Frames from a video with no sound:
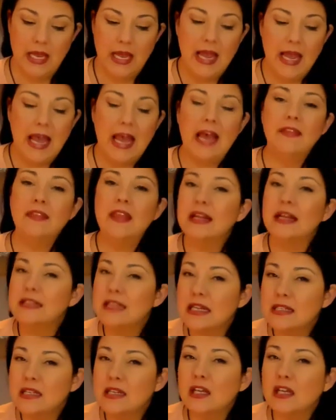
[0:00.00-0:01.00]
And that
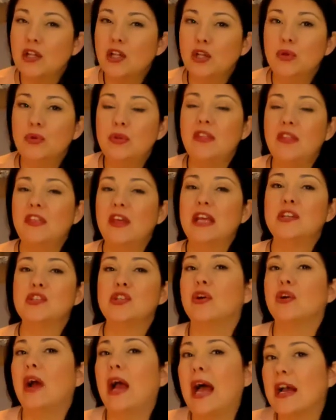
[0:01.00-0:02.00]
doesn't include the things that
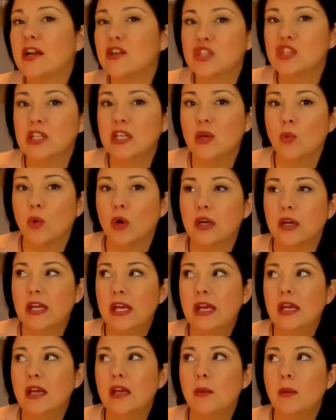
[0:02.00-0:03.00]
are actually
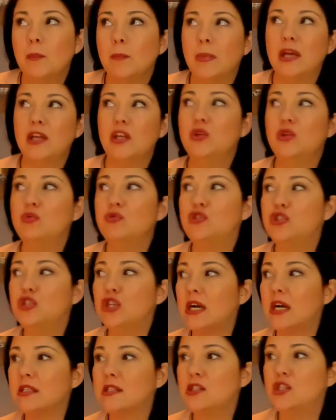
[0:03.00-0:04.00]
working, but you
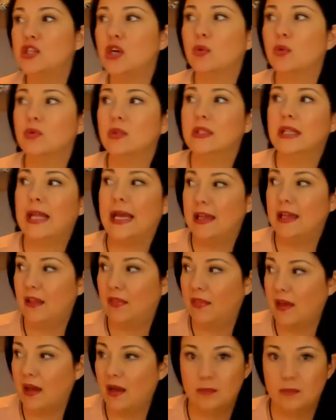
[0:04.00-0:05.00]
just don't like
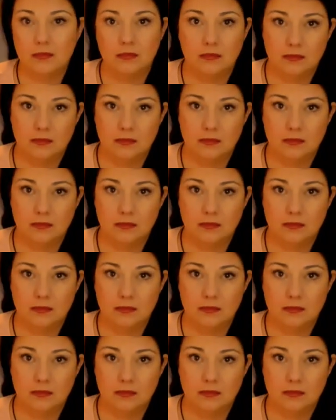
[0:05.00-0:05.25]
them.